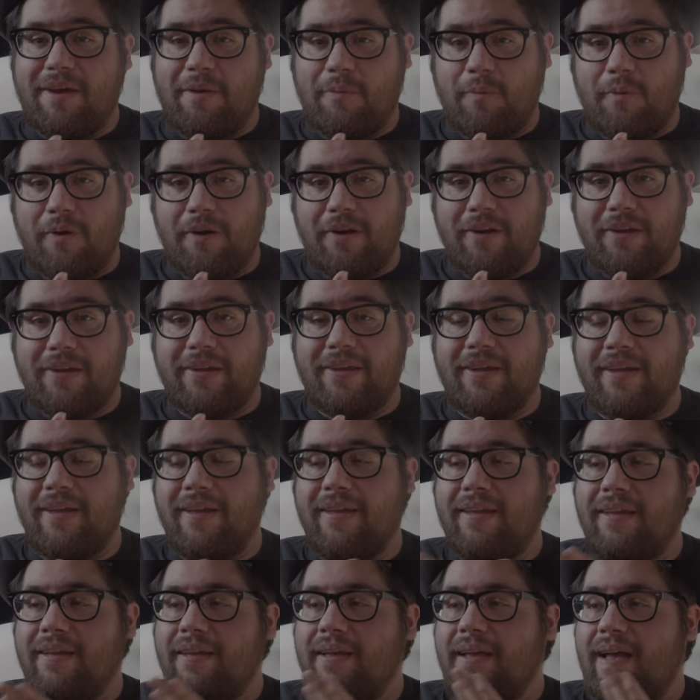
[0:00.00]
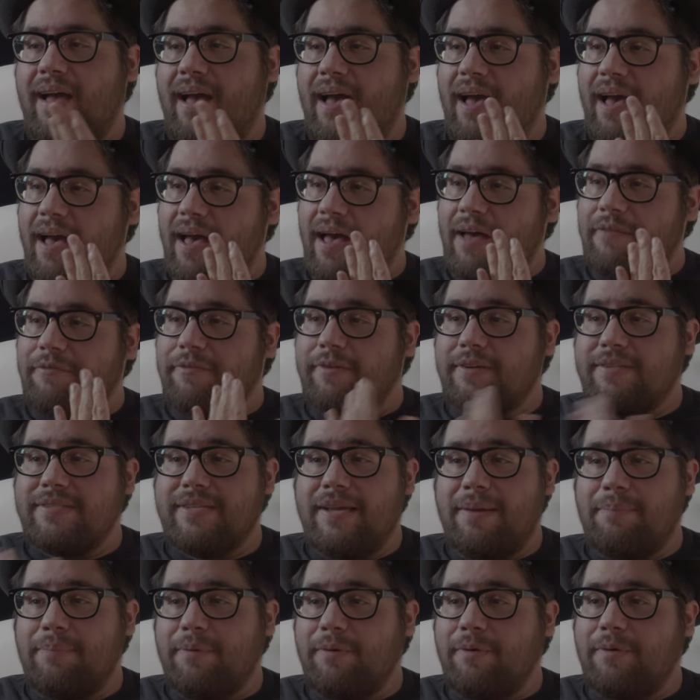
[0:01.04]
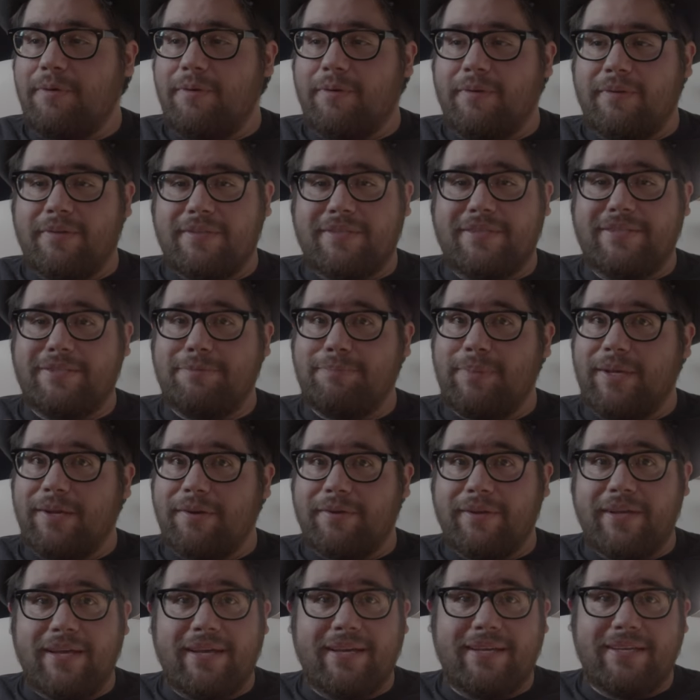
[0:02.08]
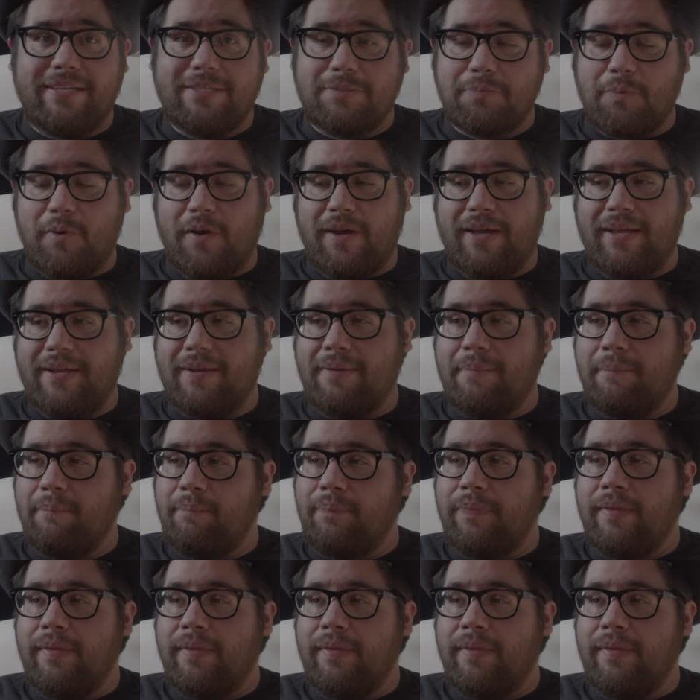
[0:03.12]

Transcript: not work. Uh, for example, Suspiria is one.